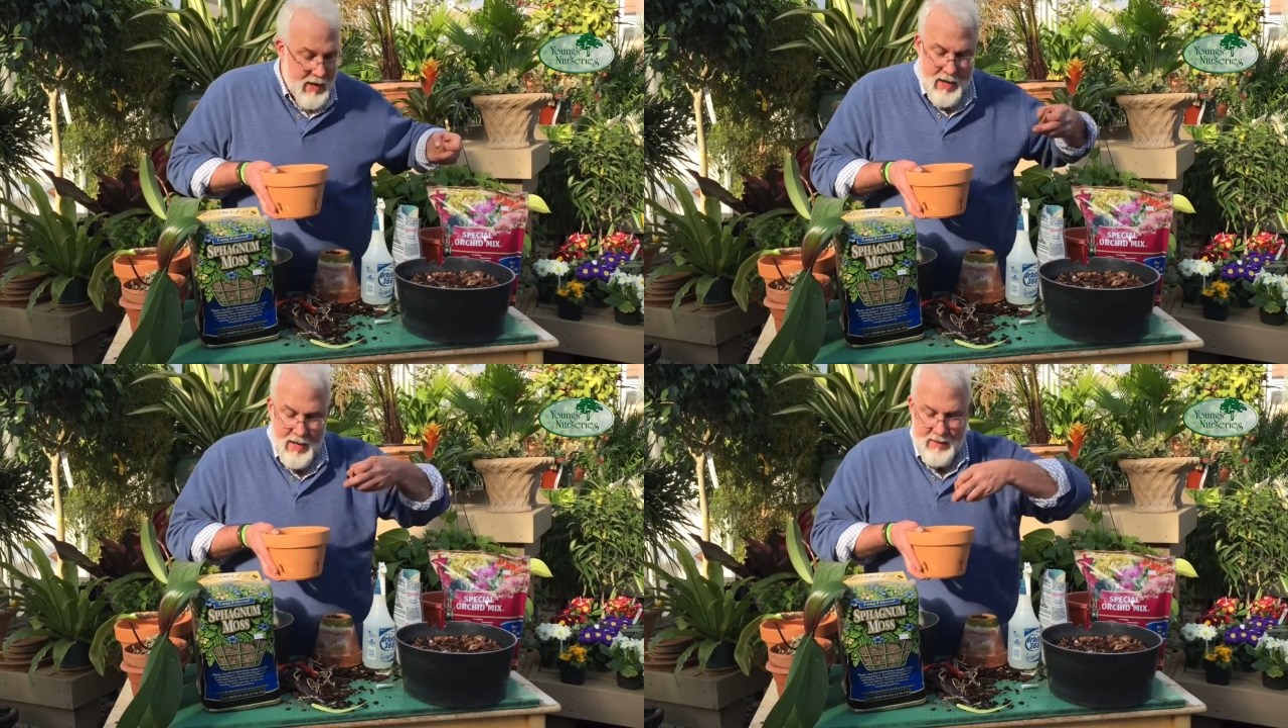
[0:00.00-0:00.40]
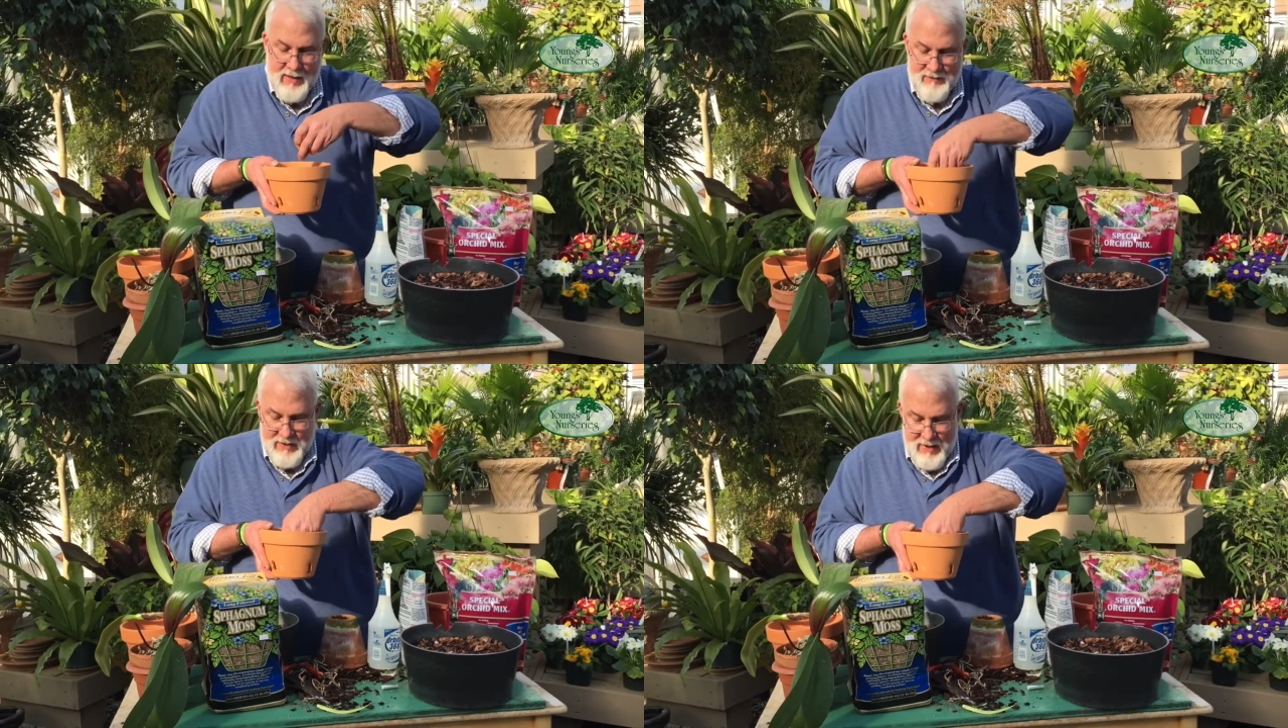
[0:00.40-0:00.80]
And
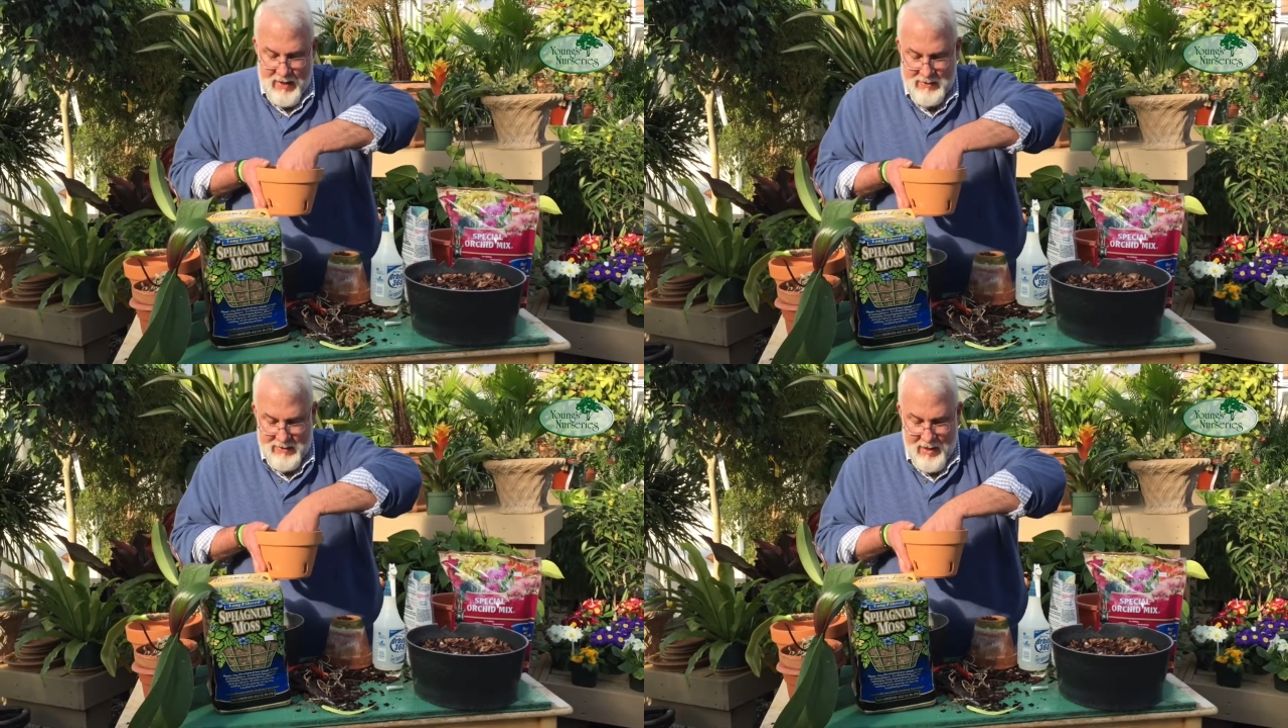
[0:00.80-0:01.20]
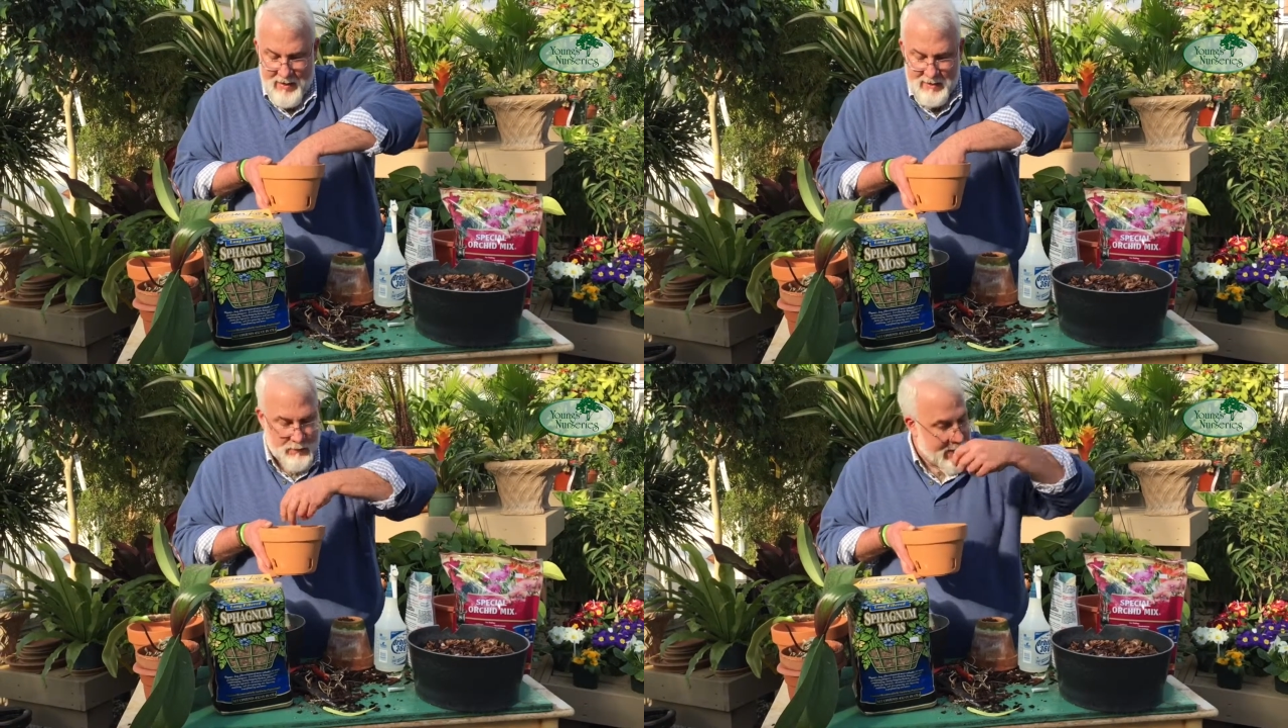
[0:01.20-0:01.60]
gives a nice
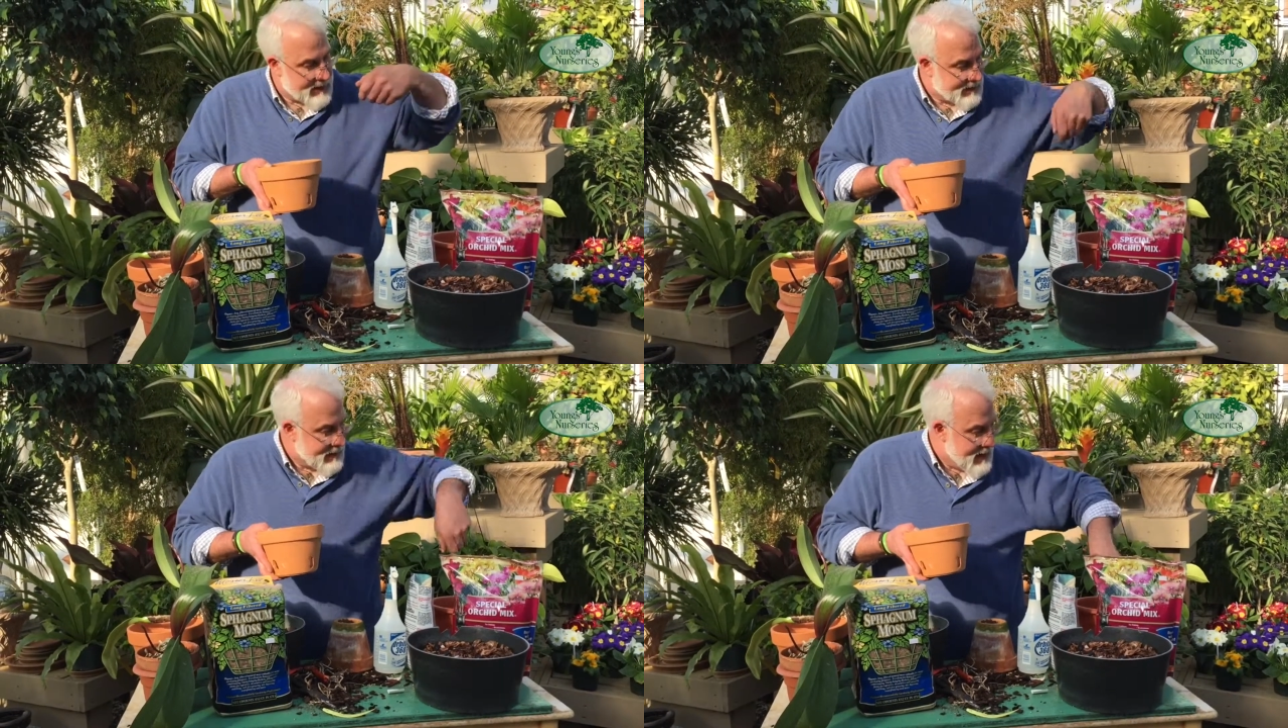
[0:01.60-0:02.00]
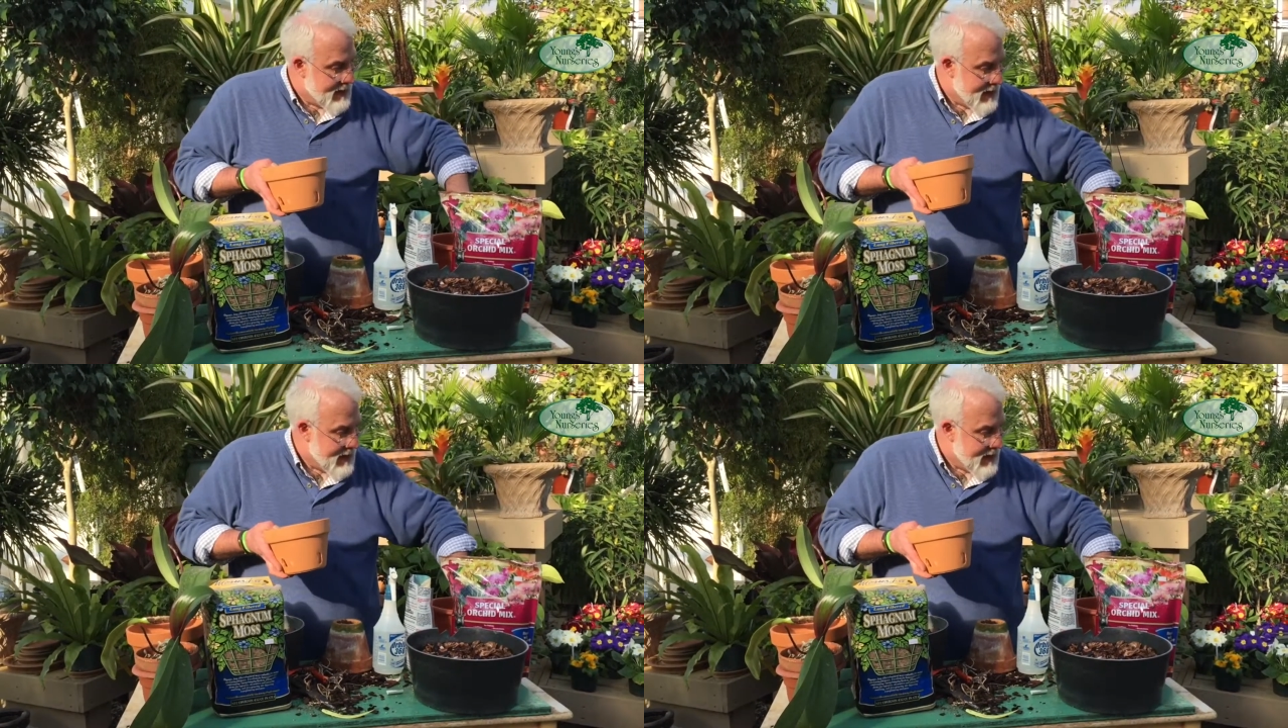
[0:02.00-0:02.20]
airspace.